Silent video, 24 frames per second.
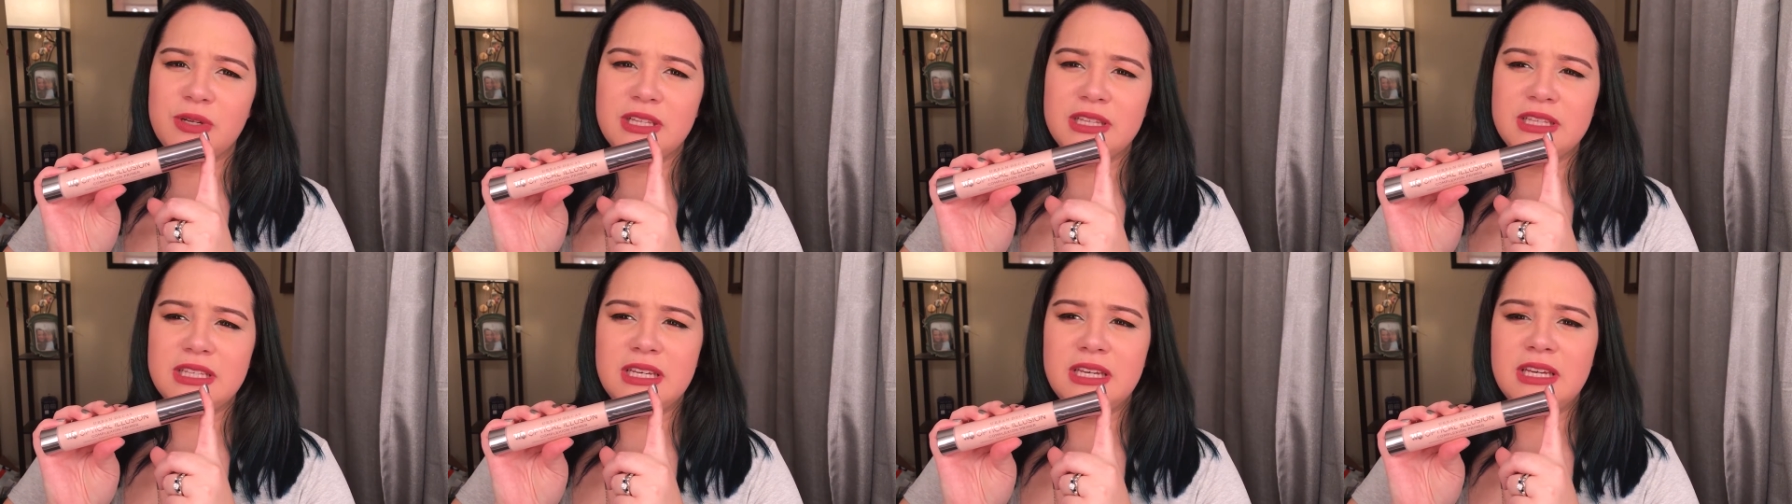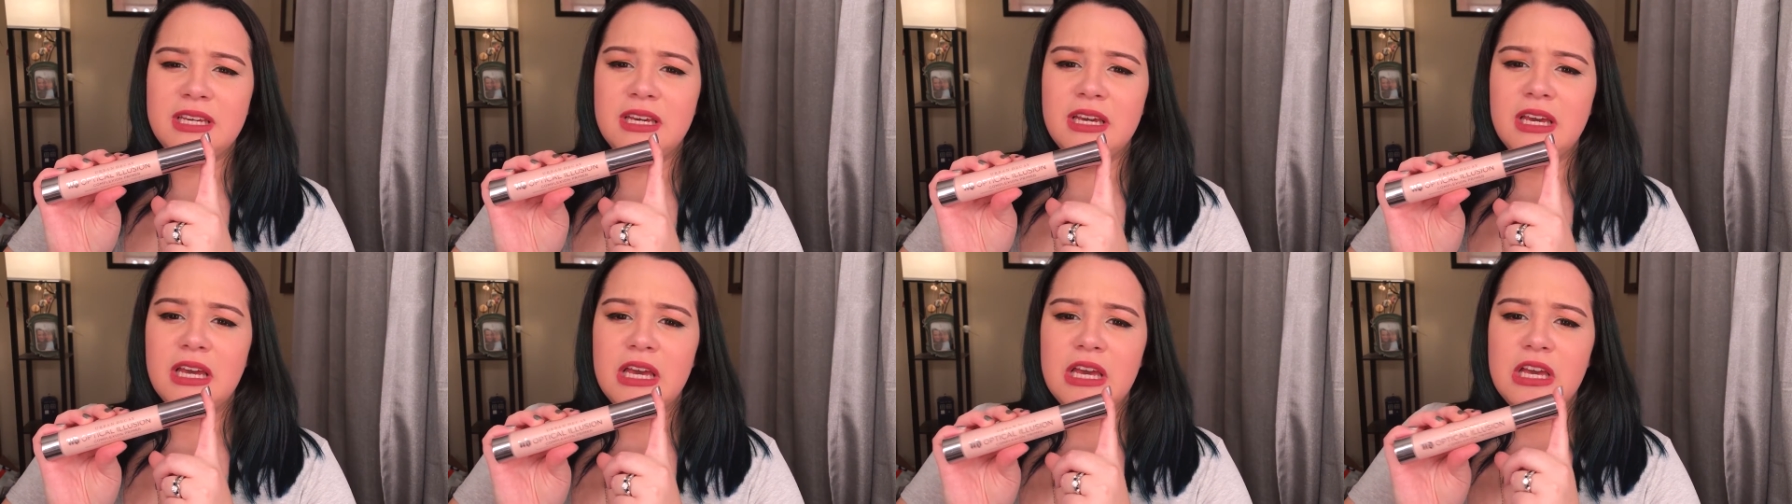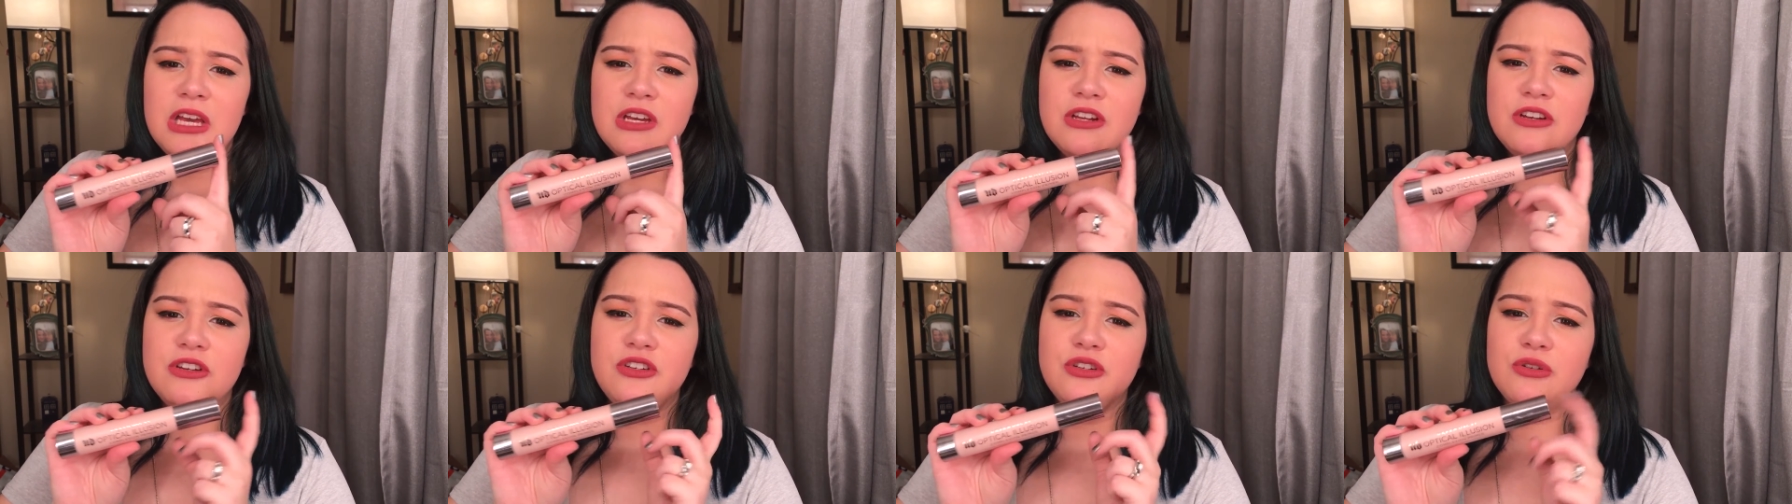really
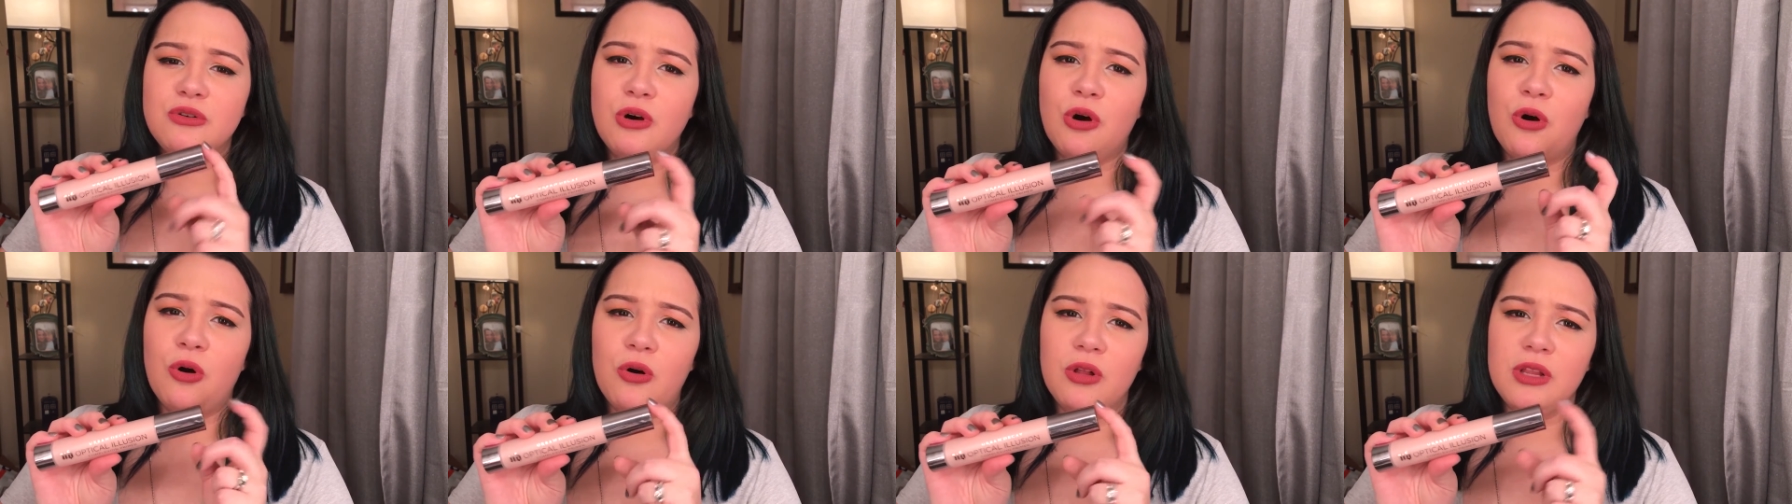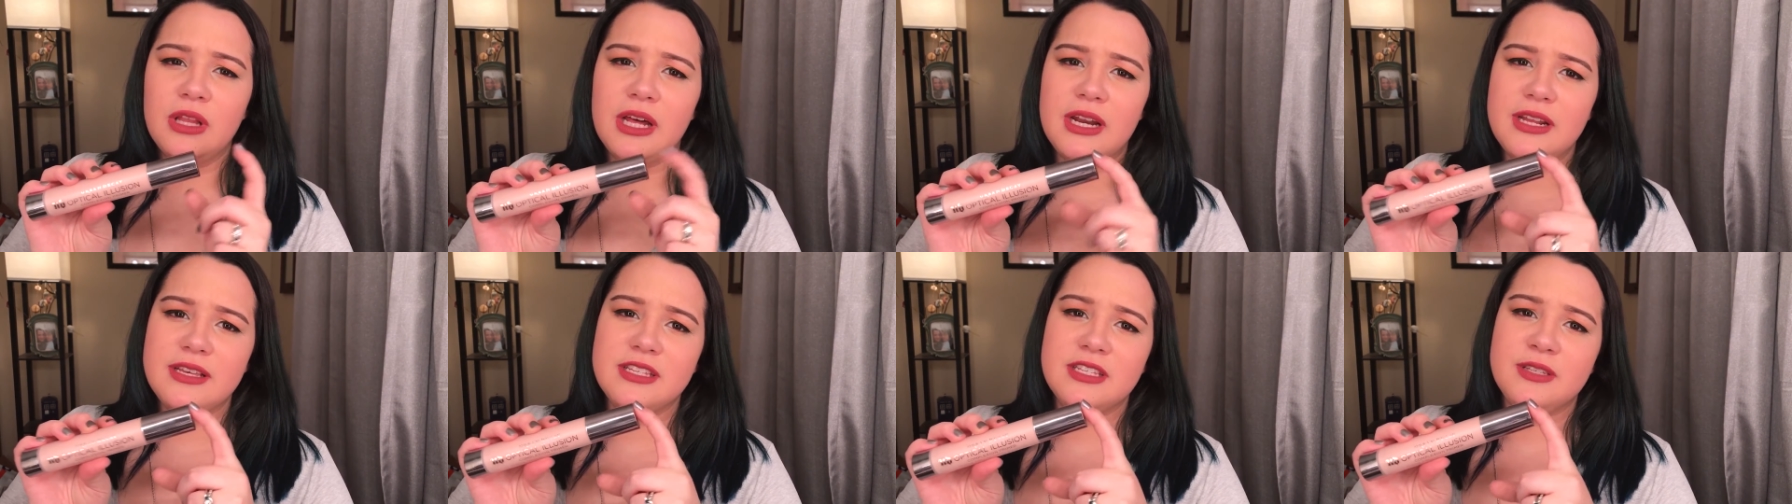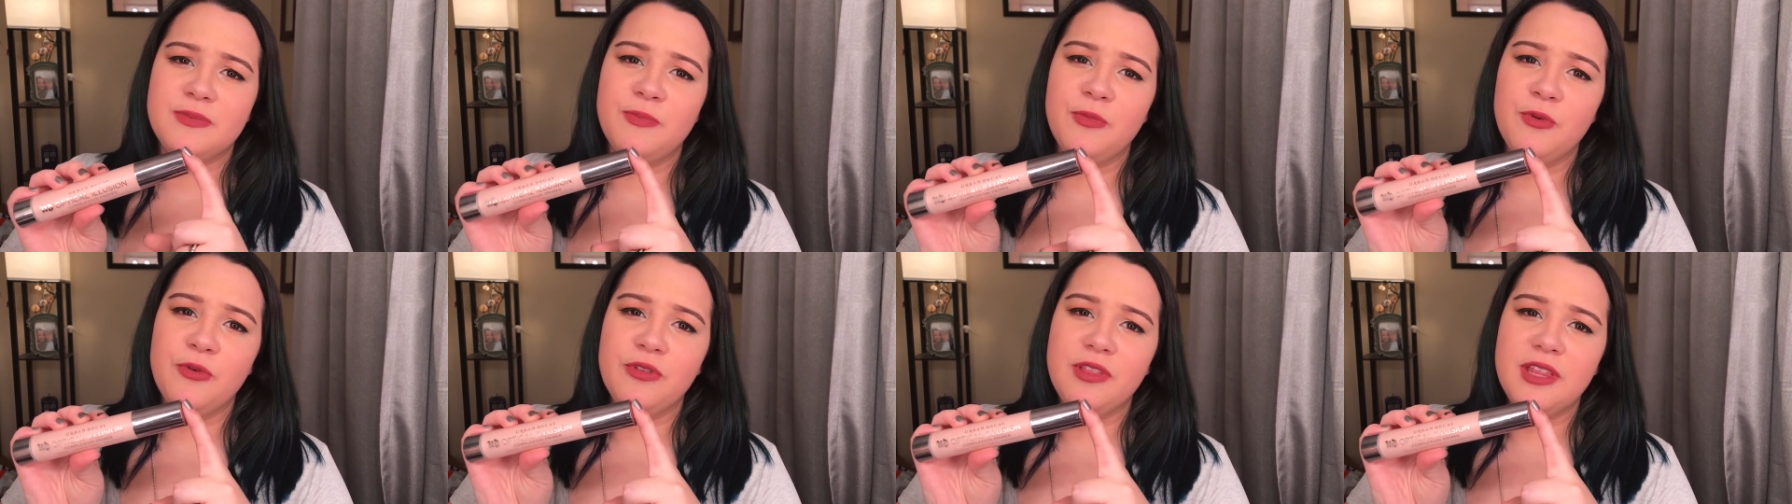do a whole lot of
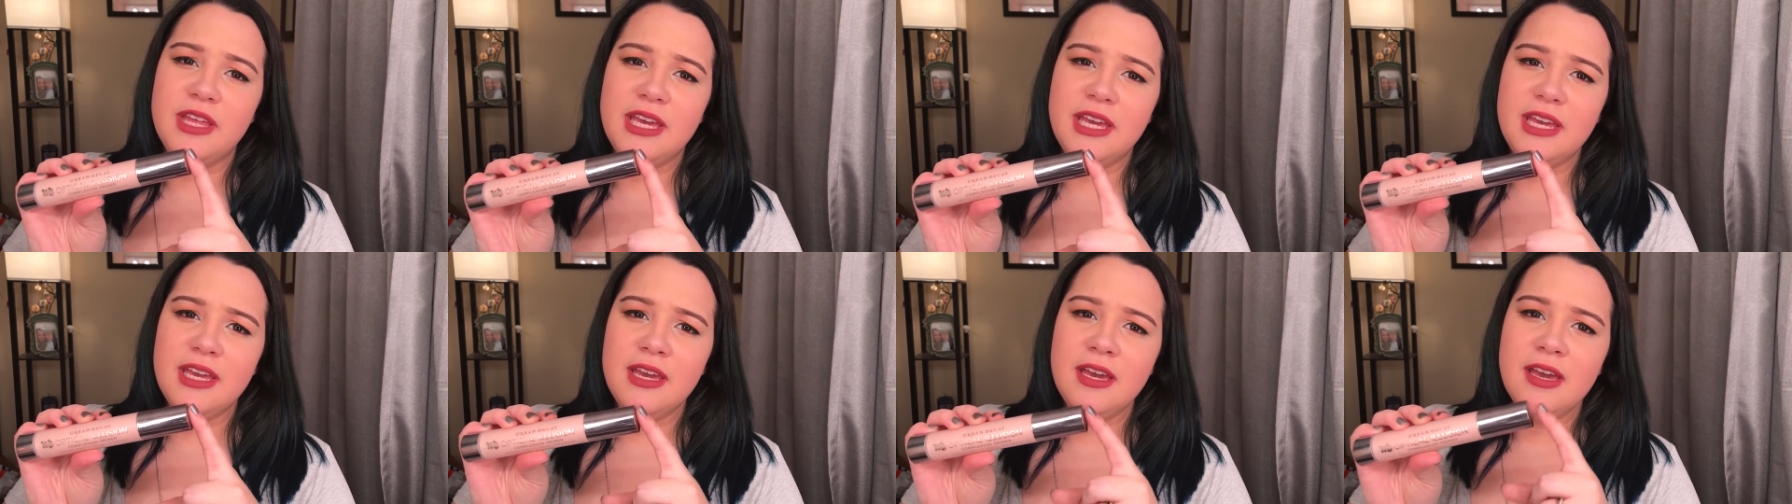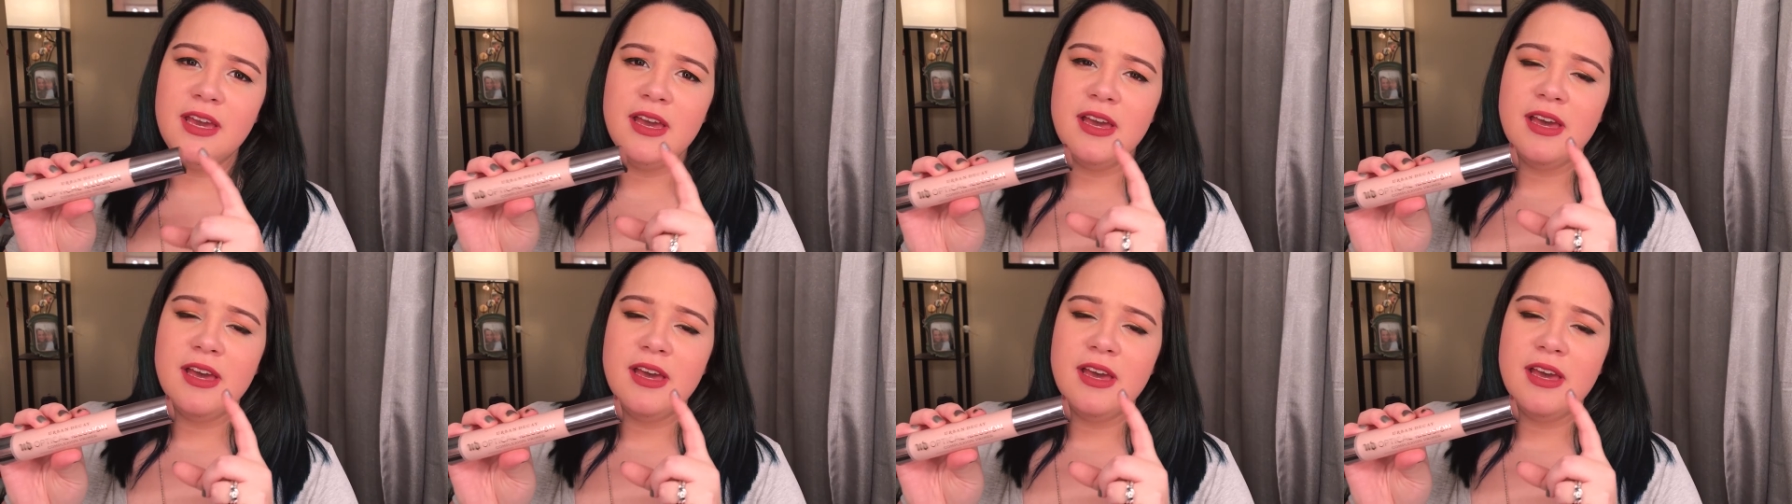smoothing.